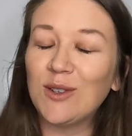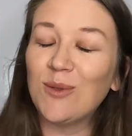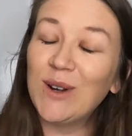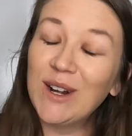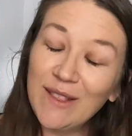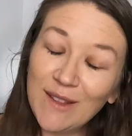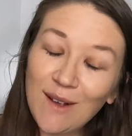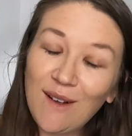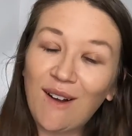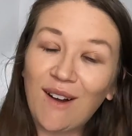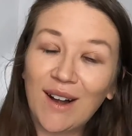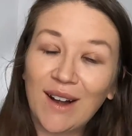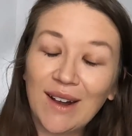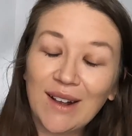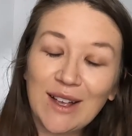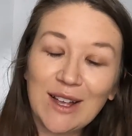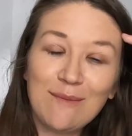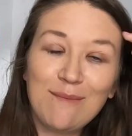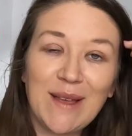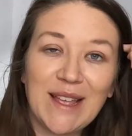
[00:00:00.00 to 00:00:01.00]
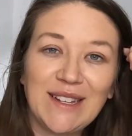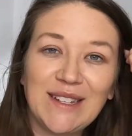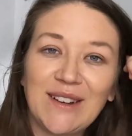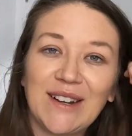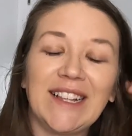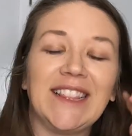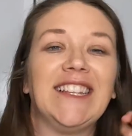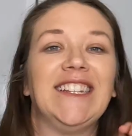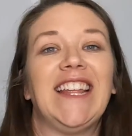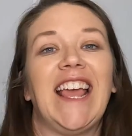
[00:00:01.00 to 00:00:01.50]
So we're in the car a good bit
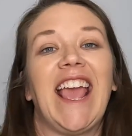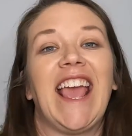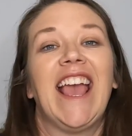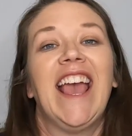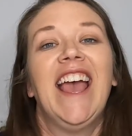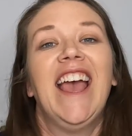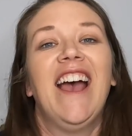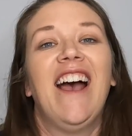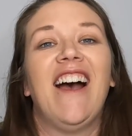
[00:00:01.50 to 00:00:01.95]
during the day,